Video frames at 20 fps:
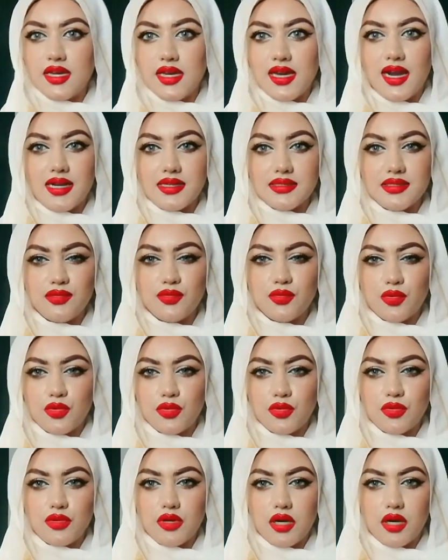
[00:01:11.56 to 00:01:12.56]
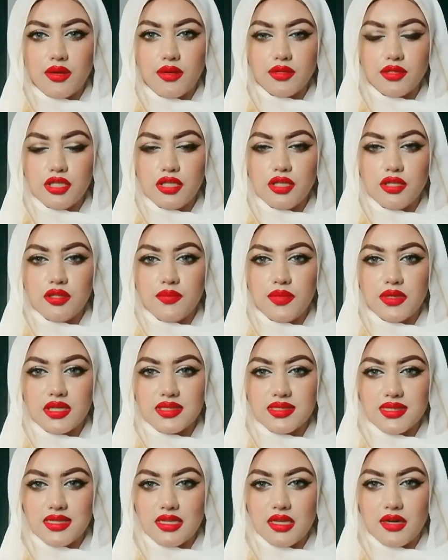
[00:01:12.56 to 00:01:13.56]
I did wore nude
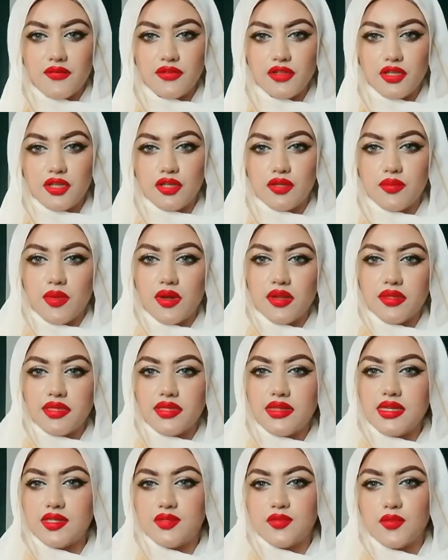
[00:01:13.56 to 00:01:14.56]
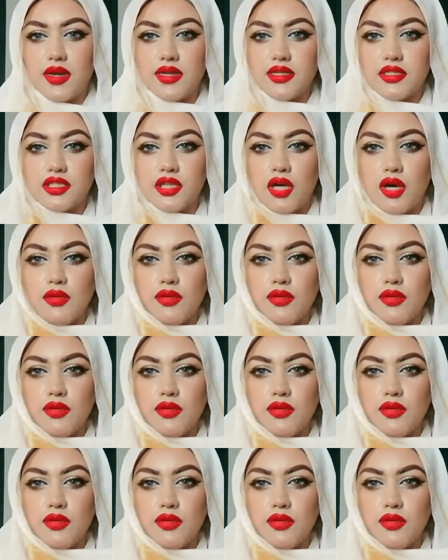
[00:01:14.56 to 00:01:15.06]
because I love nude, but this white, no.